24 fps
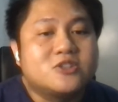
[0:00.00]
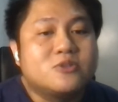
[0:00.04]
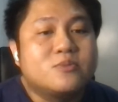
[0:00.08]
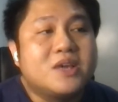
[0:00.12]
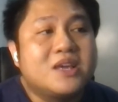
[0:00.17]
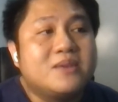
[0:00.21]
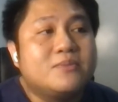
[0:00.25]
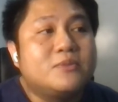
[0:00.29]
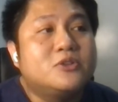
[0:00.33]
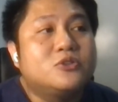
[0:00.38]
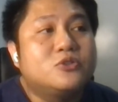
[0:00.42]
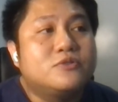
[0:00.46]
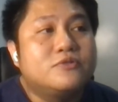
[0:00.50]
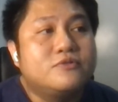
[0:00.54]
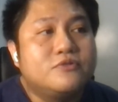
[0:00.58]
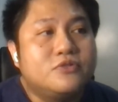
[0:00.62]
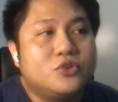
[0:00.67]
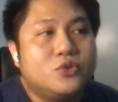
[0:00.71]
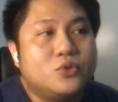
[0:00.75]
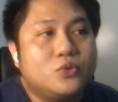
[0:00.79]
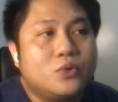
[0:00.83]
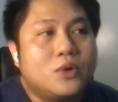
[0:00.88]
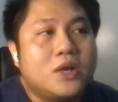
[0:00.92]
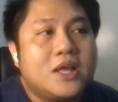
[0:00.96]
architects to be
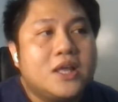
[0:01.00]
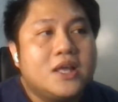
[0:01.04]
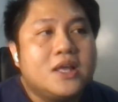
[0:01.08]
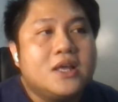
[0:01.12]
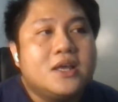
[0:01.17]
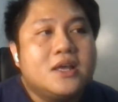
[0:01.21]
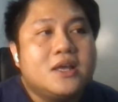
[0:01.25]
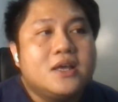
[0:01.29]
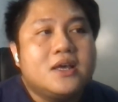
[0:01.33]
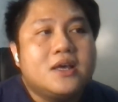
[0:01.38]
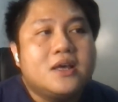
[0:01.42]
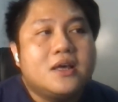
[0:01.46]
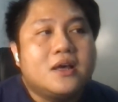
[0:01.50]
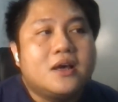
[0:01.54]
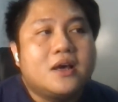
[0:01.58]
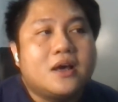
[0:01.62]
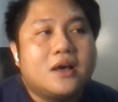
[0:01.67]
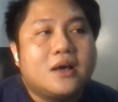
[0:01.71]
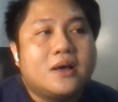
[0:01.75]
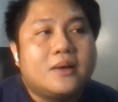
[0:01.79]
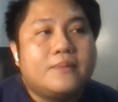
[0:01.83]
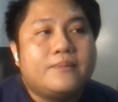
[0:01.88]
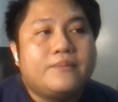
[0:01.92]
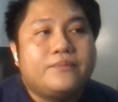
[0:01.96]
able to view
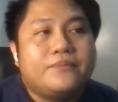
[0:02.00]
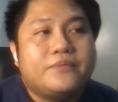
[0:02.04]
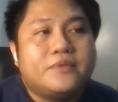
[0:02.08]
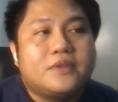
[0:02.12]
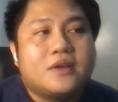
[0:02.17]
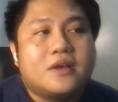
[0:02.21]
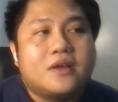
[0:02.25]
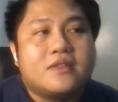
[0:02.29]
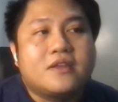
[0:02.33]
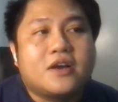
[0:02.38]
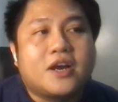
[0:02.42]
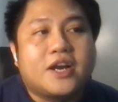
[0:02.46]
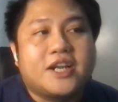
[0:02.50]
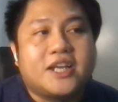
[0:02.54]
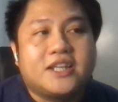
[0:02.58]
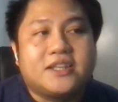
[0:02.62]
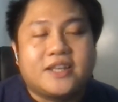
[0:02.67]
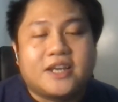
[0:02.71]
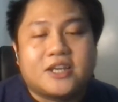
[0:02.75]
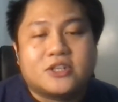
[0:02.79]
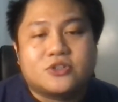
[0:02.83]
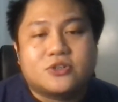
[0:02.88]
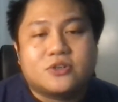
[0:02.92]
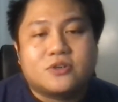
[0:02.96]

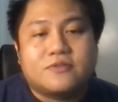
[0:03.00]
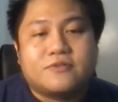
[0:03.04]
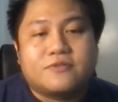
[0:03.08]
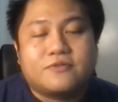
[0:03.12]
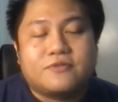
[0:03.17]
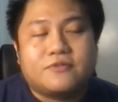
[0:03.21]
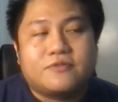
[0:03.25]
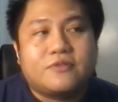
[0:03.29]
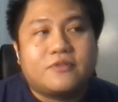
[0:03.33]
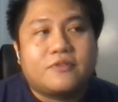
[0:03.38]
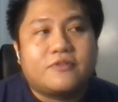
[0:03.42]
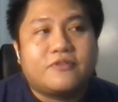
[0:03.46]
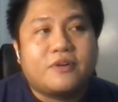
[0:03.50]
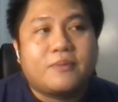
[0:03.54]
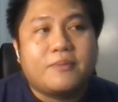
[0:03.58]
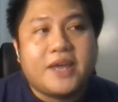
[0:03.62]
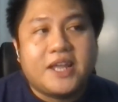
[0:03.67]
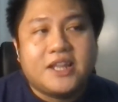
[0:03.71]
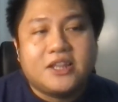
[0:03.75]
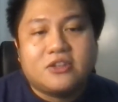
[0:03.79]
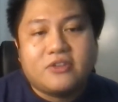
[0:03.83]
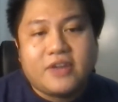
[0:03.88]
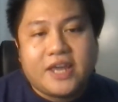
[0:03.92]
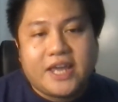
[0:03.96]
the architecture
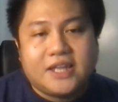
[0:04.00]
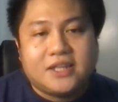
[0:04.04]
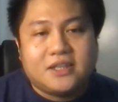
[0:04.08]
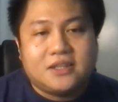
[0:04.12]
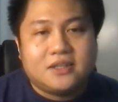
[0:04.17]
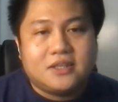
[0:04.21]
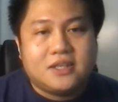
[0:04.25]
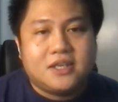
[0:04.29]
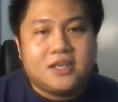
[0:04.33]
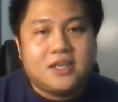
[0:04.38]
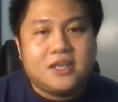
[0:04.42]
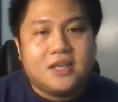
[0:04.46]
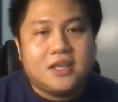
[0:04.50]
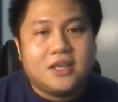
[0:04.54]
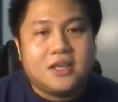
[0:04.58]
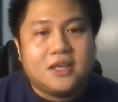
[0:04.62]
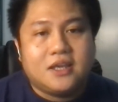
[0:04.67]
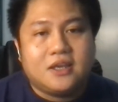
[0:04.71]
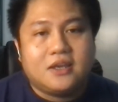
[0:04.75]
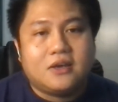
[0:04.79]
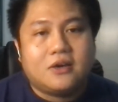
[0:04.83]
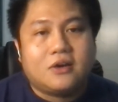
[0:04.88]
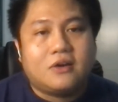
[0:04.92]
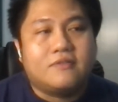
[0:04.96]
from end to end
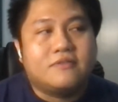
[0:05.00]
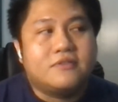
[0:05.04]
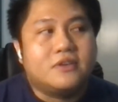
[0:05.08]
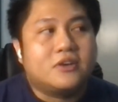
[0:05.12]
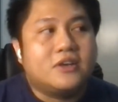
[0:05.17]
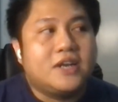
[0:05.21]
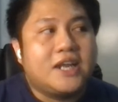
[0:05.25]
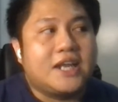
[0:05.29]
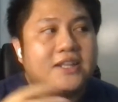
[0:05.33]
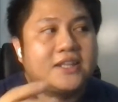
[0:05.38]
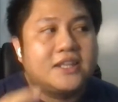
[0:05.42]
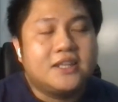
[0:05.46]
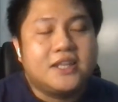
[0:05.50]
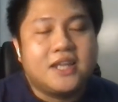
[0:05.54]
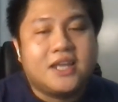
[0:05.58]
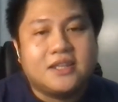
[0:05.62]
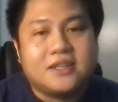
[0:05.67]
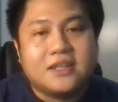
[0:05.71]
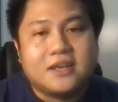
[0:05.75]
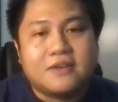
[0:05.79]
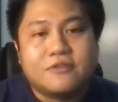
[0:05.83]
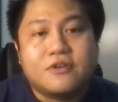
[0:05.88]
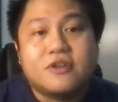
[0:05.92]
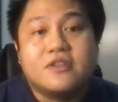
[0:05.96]
of the
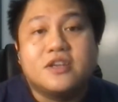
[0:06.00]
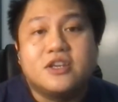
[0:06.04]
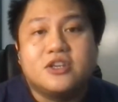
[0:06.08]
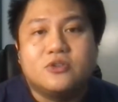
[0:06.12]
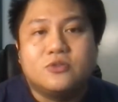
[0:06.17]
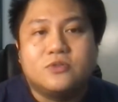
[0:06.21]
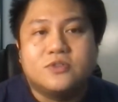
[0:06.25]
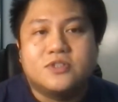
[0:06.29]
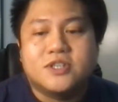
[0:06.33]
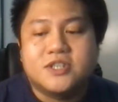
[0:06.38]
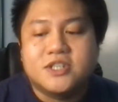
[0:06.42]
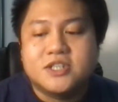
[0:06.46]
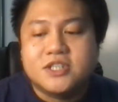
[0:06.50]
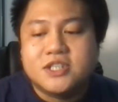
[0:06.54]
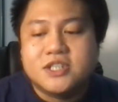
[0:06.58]
collected data for the